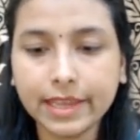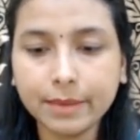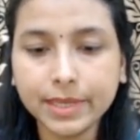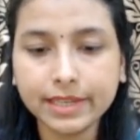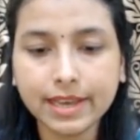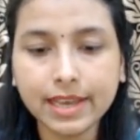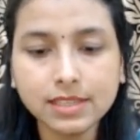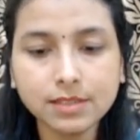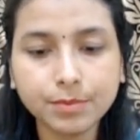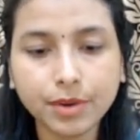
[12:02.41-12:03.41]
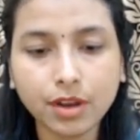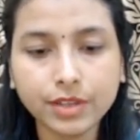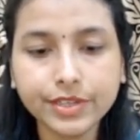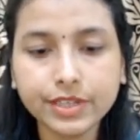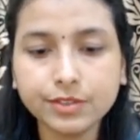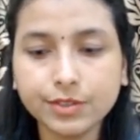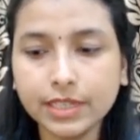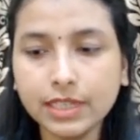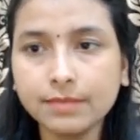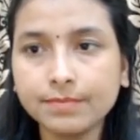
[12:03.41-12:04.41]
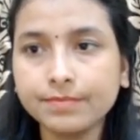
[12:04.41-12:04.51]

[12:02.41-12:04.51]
name it as project tree.